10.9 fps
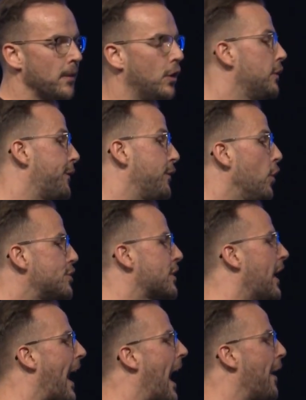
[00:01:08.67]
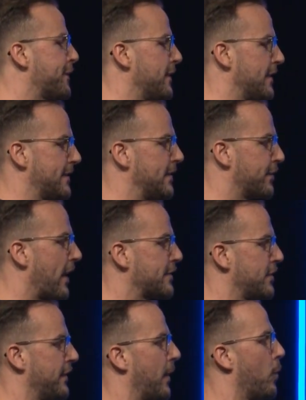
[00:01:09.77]
whose future after this
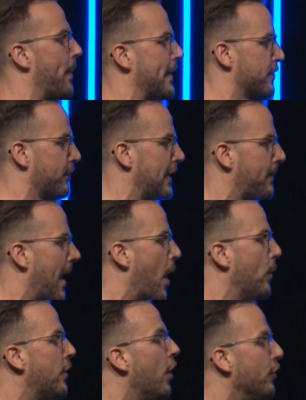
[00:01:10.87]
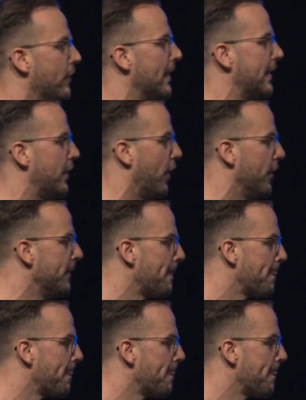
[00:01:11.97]
interaction that we're about to read about we don't really know.